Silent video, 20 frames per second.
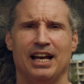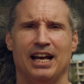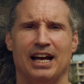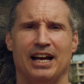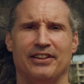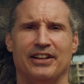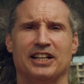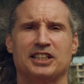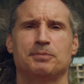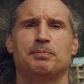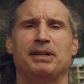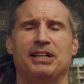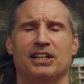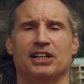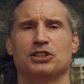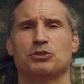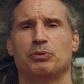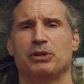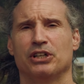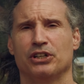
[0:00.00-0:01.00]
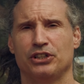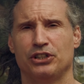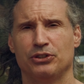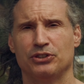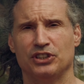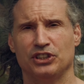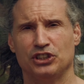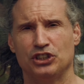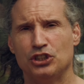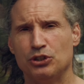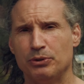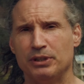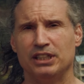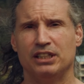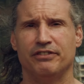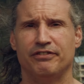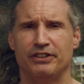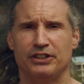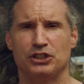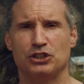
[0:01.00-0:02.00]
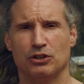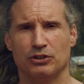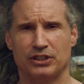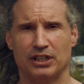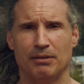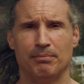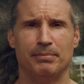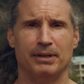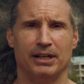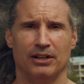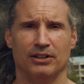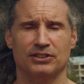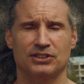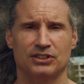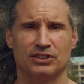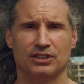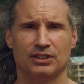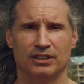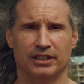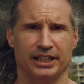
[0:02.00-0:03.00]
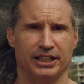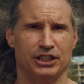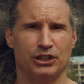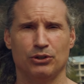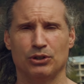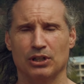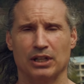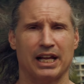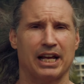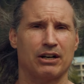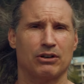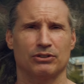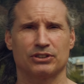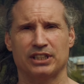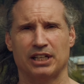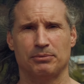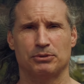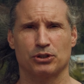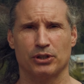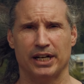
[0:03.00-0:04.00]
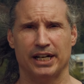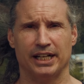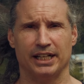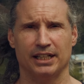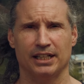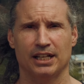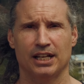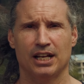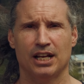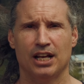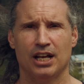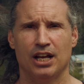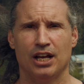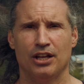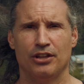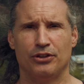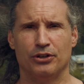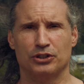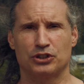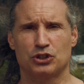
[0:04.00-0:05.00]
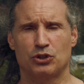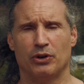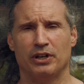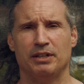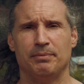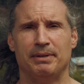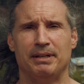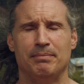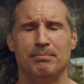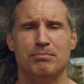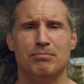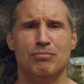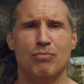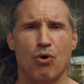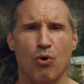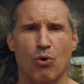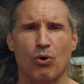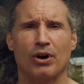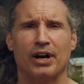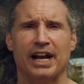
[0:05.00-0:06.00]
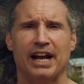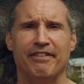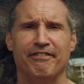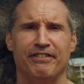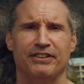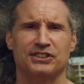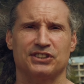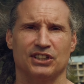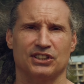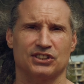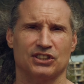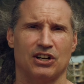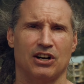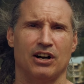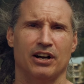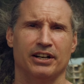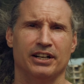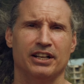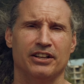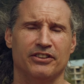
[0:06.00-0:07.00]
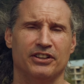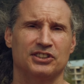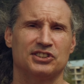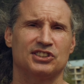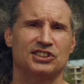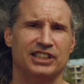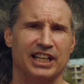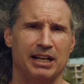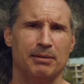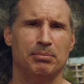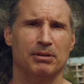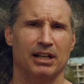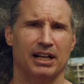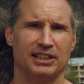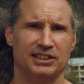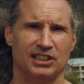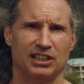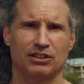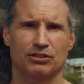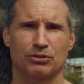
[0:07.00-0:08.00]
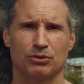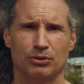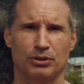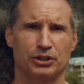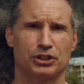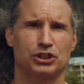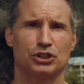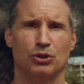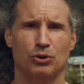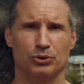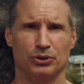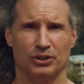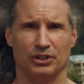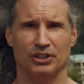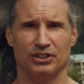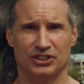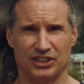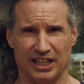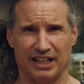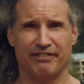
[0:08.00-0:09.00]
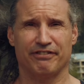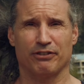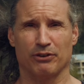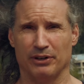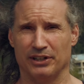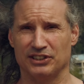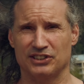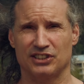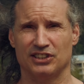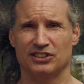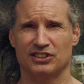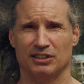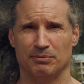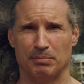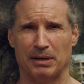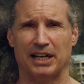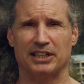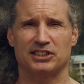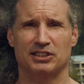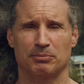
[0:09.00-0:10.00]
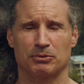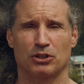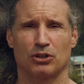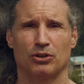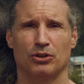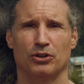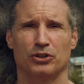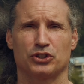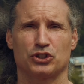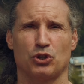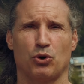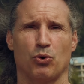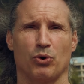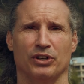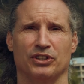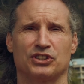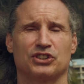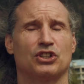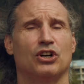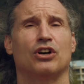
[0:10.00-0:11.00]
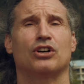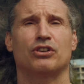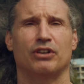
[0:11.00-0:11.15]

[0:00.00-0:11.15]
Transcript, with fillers: And that's because when you're using two individual dumbbells, like unilateral type training, there's going to be more emphasis on the stabilizing through the shoulder, say for instance in bicep curls or in skull